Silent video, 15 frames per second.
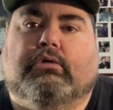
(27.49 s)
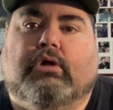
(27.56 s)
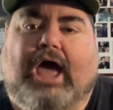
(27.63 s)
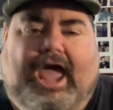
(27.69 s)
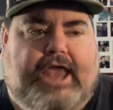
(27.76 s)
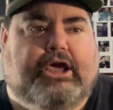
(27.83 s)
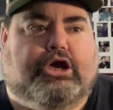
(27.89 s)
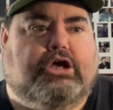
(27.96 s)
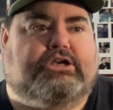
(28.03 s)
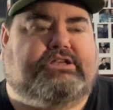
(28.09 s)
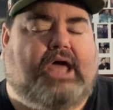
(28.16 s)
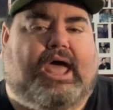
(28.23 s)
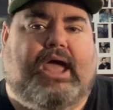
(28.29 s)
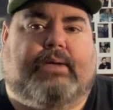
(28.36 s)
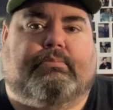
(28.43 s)
I had a good
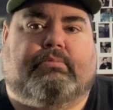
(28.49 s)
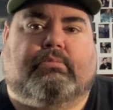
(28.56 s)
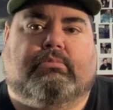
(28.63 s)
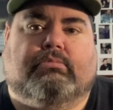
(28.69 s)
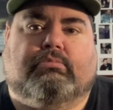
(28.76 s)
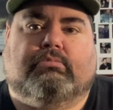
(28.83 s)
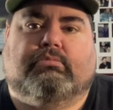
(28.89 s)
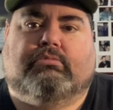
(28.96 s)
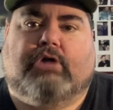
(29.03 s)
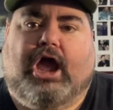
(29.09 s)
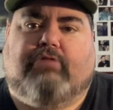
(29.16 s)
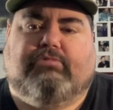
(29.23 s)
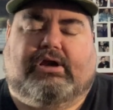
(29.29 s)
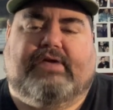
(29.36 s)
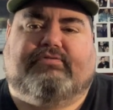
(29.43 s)
time.
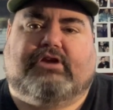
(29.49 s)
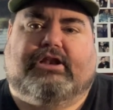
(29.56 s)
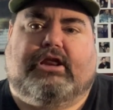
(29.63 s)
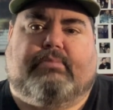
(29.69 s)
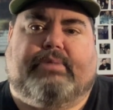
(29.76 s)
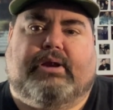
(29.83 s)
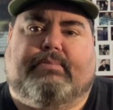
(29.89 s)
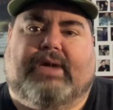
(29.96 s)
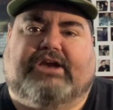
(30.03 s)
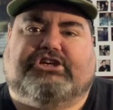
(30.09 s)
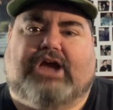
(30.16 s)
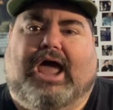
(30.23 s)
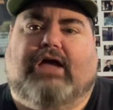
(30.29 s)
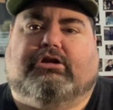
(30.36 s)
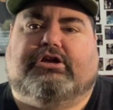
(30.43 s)
I relived a little bit of my
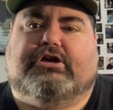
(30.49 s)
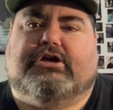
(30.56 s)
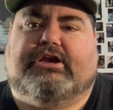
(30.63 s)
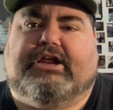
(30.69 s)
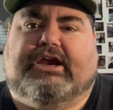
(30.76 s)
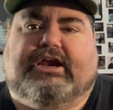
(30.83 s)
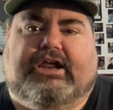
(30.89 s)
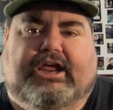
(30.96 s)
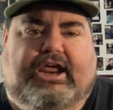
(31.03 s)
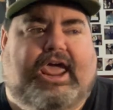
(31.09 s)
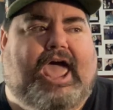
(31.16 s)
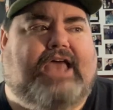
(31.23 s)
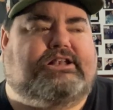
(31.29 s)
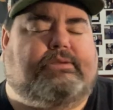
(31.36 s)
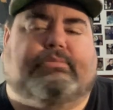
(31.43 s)
childhood and
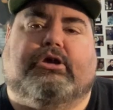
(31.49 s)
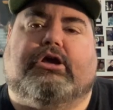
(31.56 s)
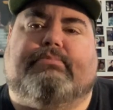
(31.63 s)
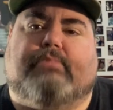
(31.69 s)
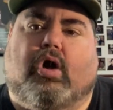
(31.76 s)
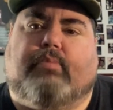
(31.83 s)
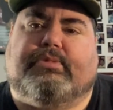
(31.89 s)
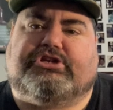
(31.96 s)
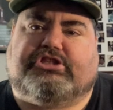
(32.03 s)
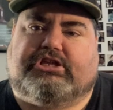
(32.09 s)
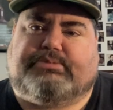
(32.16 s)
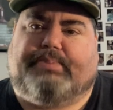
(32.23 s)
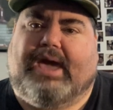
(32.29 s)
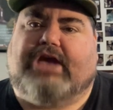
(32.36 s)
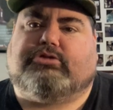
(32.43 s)
had some good moments
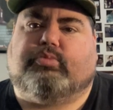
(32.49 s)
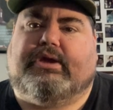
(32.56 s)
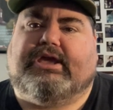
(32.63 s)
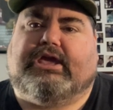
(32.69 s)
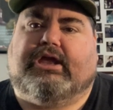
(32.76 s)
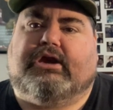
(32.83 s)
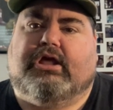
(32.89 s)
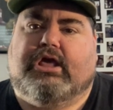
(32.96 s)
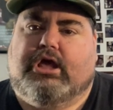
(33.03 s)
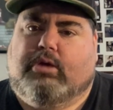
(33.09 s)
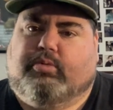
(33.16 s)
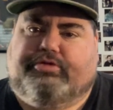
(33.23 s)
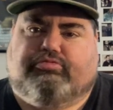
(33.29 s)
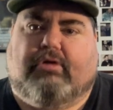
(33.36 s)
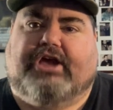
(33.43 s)
this past weekend
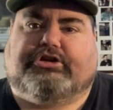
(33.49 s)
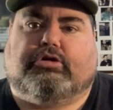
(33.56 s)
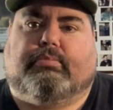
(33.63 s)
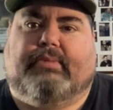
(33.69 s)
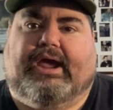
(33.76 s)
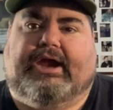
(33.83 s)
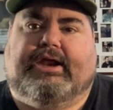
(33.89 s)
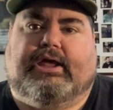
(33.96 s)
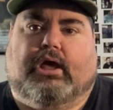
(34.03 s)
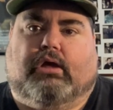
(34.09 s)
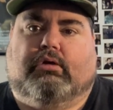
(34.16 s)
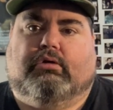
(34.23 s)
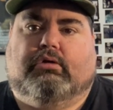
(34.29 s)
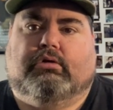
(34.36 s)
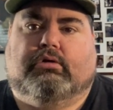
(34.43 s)
with WrestleMania.
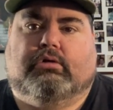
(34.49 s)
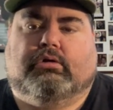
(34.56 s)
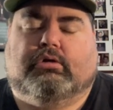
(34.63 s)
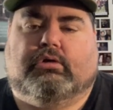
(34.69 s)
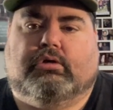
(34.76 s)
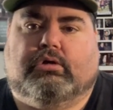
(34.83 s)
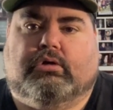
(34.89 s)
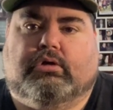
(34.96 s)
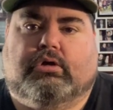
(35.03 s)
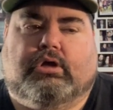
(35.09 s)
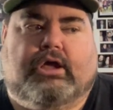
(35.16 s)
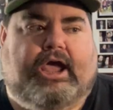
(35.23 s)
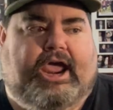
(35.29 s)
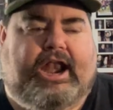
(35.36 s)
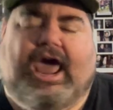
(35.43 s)

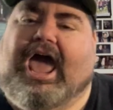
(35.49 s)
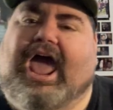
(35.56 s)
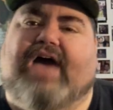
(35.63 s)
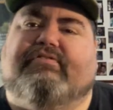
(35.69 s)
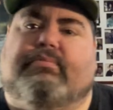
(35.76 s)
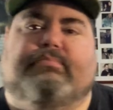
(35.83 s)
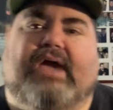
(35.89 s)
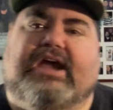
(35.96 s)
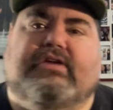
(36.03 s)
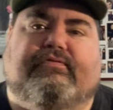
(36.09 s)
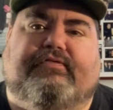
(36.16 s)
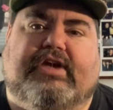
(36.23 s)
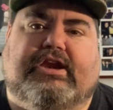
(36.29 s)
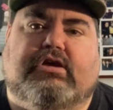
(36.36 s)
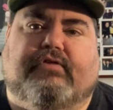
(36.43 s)
And I haven't made a
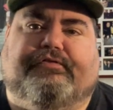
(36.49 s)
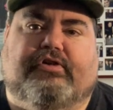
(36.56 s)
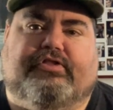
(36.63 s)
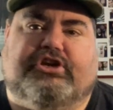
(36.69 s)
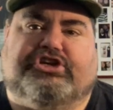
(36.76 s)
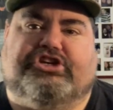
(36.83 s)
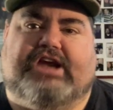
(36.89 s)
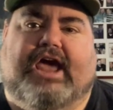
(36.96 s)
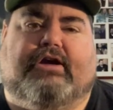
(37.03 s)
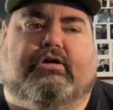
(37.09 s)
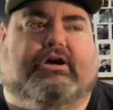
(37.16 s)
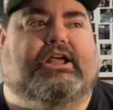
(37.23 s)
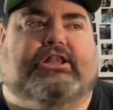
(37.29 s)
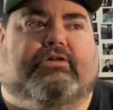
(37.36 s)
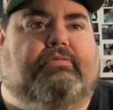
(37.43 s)
video for this channel
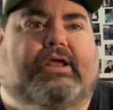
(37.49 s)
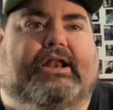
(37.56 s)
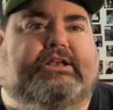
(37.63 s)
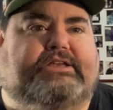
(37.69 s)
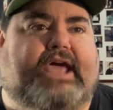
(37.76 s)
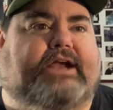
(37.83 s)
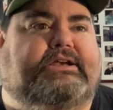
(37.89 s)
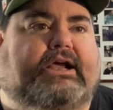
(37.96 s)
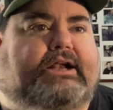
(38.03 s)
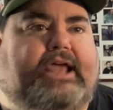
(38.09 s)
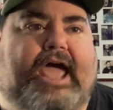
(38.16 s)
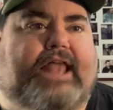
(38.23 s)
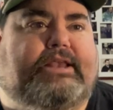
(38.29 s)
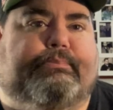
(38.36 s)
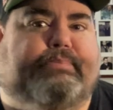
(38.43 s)
because there really technically
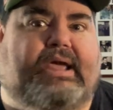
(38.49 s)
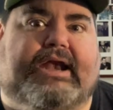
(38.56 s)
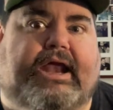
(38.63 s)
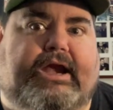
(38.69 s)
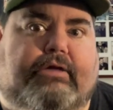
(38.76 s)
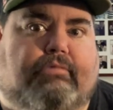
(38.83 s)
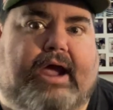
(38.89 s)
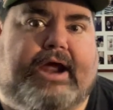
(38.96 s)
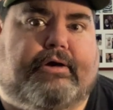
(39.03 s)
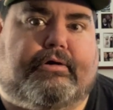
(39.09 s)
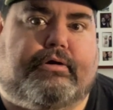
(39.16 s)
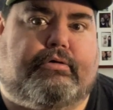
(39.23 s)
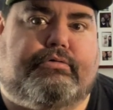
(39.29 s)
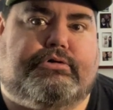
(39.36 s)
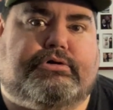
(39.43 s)
hasn't been any Raider
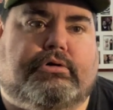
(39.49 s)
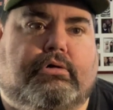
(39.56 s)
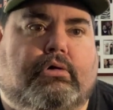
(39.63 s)
news.